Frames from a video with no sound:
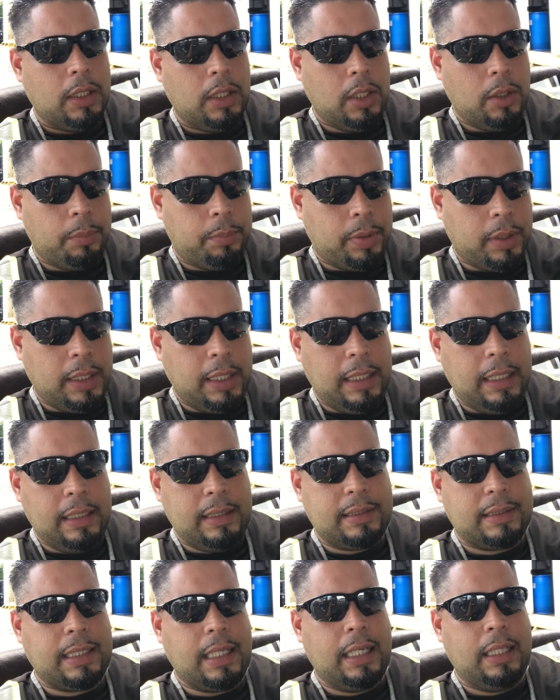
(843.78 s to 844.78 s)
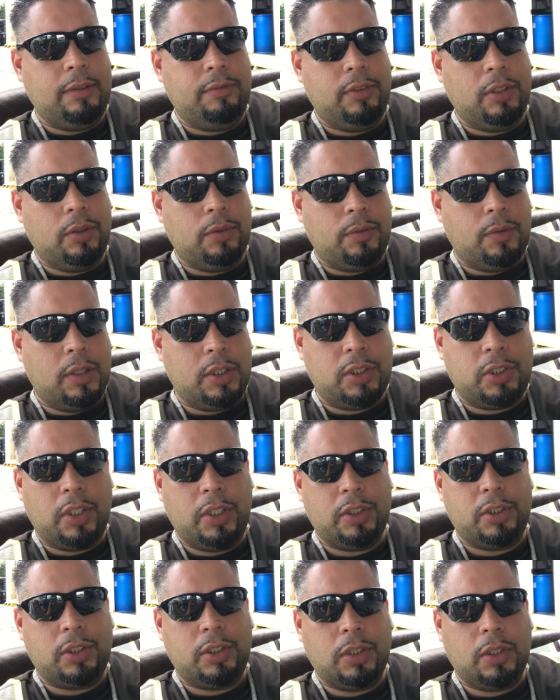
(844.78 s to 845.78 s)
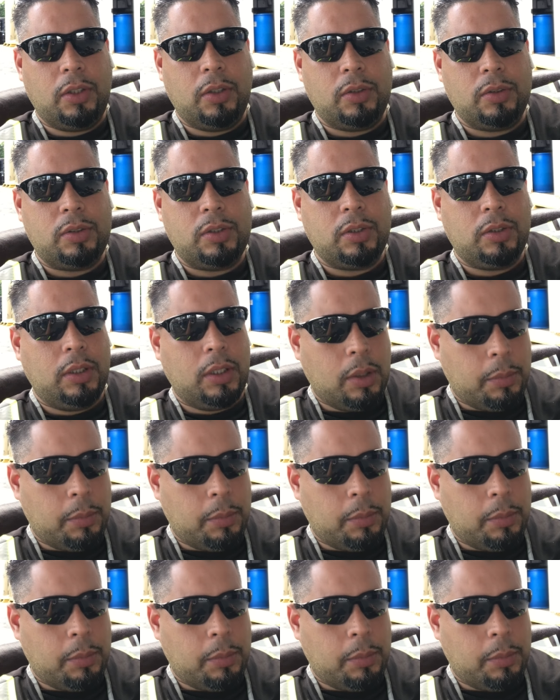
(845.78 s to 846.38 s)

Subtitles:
He'll put it inside of you what church to go to.